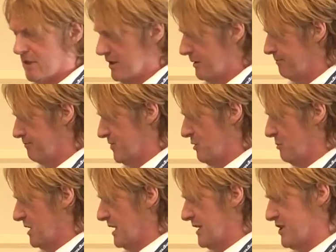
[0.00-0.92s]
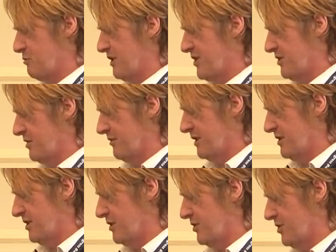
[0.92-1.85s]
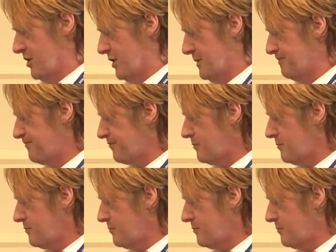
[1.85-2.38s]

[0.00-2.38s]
Another typical expression of this concern.